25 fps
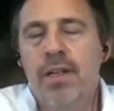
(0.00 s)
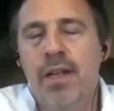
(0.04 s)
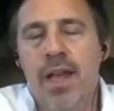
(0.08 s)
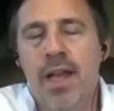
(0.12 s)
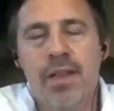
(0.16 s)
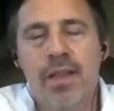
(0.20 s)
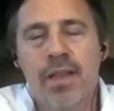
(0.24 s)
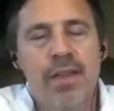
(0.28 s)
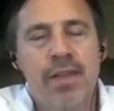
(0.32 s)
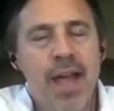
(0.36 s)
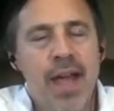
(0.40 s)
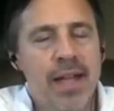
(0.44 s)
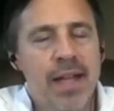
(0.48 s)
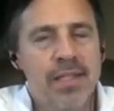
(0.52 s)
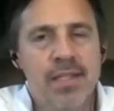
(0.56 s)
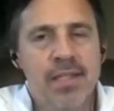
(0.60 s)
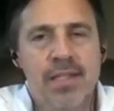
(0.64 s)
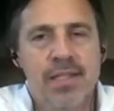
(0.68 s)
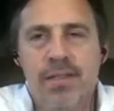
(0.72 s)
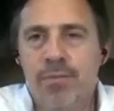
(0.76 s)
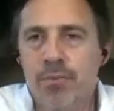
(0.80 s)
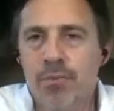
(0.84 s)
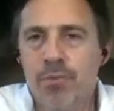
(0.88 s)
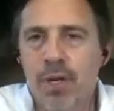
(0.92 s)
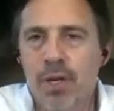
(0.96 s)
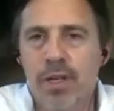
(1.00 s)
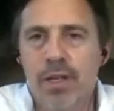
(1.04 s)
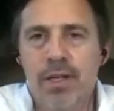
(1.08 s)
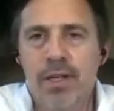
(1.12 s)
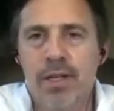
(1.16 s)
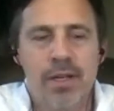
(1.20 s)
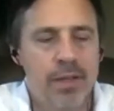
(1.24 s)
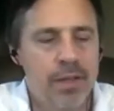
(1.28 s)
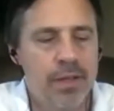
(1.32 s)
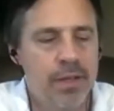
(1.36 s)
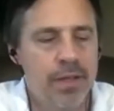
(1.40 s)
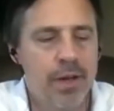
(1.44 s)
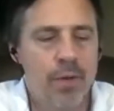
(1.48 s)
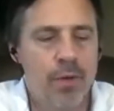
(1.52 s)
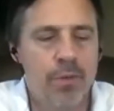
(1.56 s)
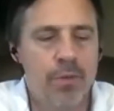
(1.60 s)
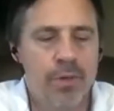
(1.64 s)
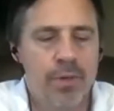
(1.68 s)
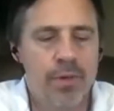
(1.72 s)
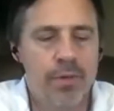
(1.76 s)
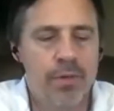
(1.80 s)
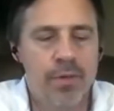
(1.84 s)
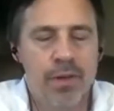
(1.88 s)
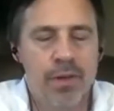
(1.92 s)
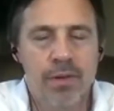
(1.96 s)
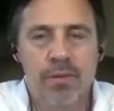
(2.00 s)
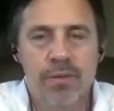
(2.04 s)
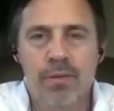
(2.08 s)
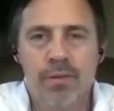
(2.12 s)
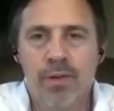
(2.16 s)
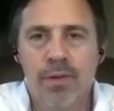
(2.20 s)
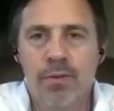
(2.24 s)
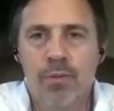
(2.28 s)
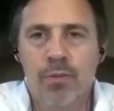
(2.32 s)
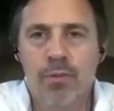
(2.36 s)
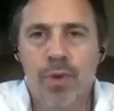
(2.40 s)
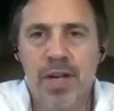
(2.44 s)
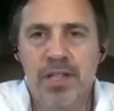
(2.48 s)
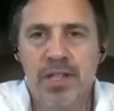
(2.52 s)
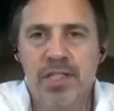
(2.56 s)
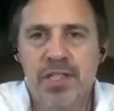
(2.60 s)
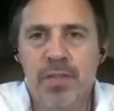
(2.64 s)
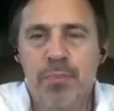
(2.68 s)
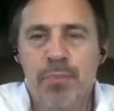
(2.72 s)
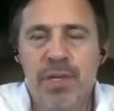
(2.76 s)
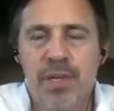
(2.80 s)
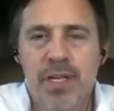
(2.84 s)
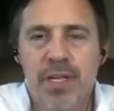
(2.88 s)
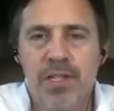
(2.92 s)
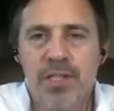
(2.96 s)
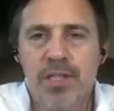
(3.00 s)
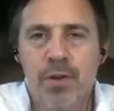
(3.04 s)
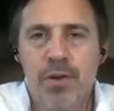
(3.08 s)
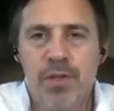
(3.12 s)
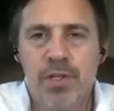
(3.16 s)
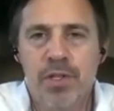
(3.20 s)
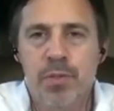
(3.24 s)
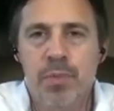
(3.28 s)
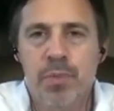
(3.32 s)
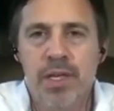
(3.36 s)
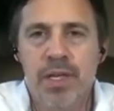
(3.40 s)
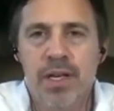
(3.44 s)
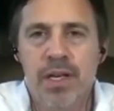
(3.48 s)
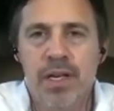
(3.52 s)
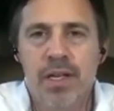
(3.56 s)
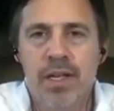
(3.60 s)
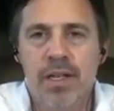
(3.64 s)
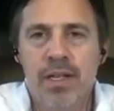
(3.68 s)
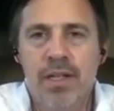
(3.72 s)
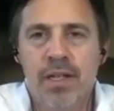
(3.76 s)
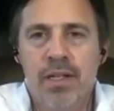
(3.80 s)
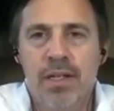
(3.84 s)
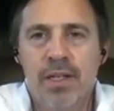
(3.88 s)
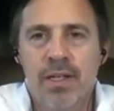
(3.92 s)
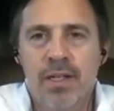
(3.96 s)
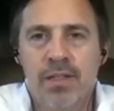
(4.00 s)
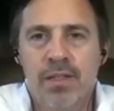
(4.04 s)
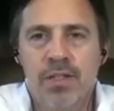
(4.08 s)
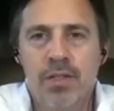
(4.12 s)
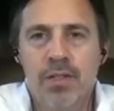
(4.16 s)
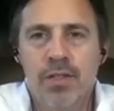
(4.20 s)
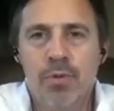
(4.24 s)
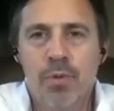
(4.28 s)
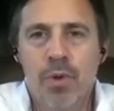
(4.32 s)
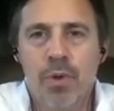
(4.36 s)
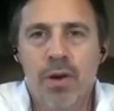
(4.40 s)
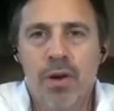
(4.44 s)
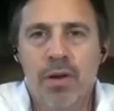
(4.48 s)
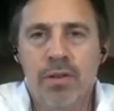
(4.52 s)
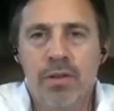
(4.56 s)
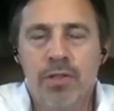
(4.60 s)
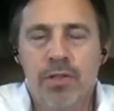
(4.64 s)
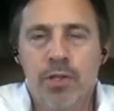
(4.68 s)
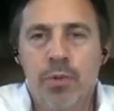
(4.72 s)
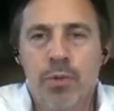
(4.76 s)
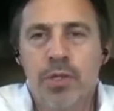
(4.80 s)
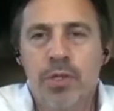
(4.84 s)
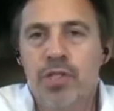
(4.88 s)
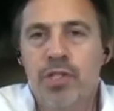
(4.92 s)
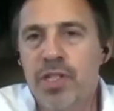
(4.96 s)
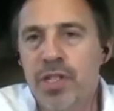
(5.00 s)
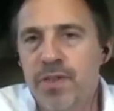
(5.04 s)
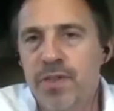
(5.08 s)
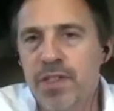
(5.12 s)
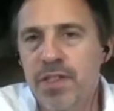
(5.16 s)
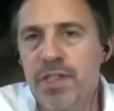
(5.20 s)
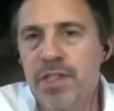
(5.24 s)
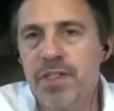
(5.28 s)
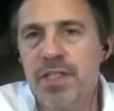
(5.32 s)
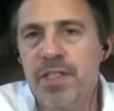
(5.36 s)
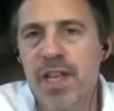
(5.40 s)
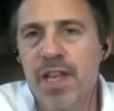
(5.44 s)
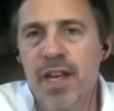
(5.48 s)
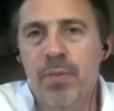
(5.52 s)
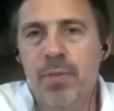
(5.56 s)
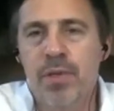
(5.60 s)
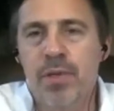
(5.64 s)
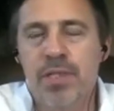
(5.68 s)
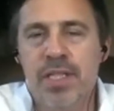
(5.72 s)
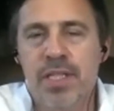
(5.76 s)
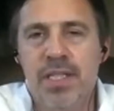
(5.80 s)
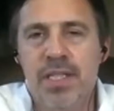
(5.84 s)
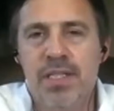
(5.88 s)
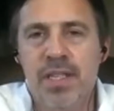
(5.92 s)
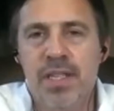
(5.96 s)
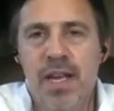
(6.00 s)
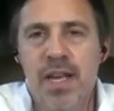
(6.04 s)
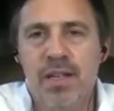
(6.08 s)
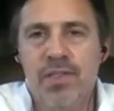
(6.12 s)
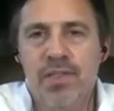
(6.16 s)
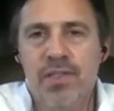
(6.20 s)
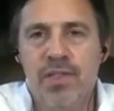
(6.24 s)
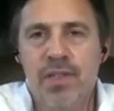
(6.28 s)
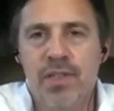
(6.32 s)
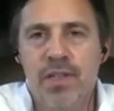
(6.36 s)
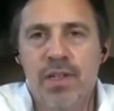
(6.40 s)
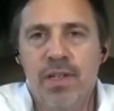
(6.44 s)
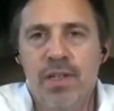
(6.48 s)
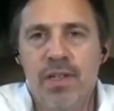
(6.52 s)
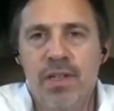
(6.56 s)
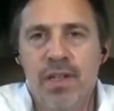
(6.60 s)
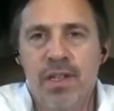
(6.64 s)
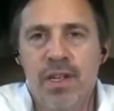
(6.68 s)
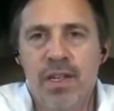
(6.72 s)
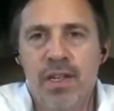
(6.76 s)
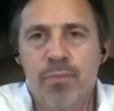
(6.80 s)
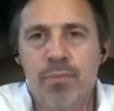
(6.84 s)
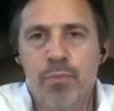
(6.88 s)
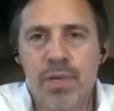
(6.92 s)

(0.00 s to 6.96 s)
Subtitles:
And that's really, the recipe, so to speak, to achieve sustainable success in